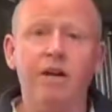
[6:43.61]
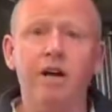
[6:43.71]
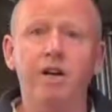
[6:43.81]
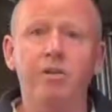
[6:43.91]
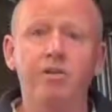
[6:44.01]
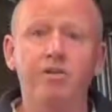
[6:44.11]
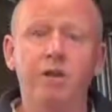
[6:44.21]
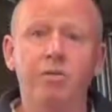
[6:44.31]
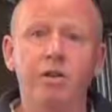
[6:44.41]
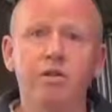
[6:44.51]
can't use
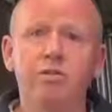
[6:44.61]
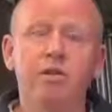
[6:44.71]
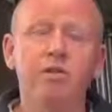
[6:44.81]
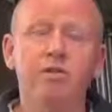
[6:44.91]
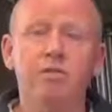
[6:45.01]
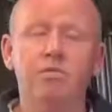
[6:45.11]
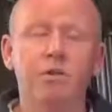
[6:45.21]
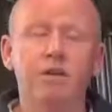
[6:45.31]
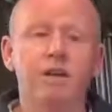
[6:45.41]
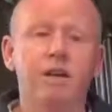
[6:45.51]
that one because
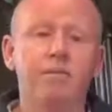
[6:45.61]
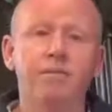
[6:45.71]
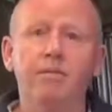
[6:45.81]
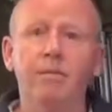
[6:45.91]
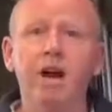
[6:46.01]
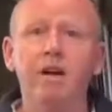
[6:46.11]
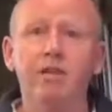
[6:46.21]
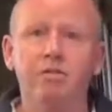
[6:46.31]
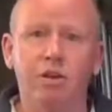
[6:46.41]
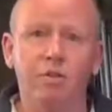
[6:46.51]
the
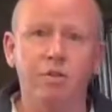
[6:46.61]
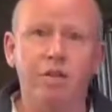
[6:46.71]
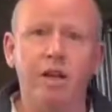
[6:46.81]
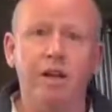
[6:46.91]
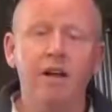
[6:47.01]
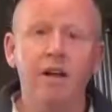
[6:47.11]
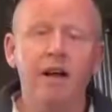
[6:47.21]
radio's not working,